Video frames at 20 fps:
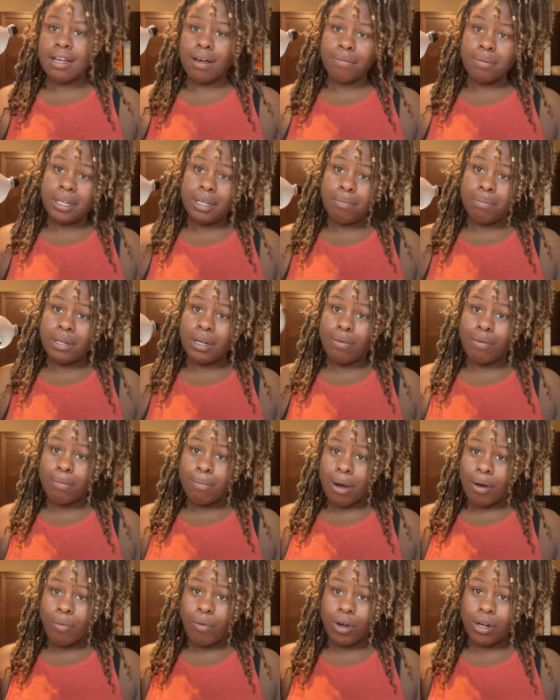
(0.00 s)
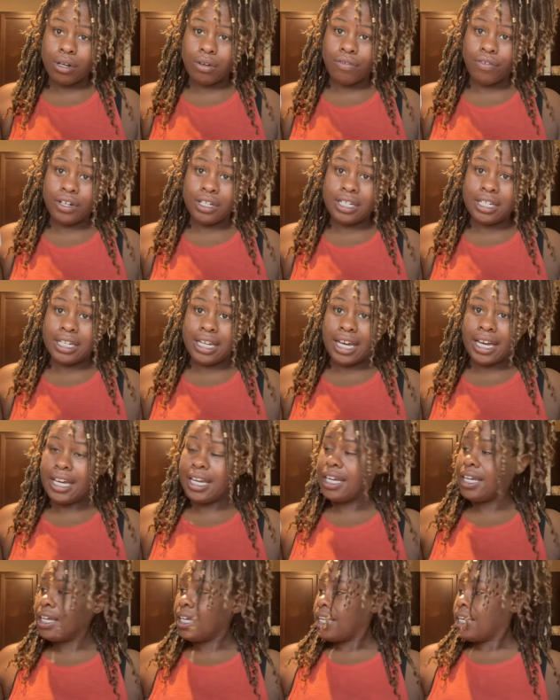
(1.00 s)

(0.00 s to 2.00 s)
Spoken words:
how I'm keeping up with my water for today.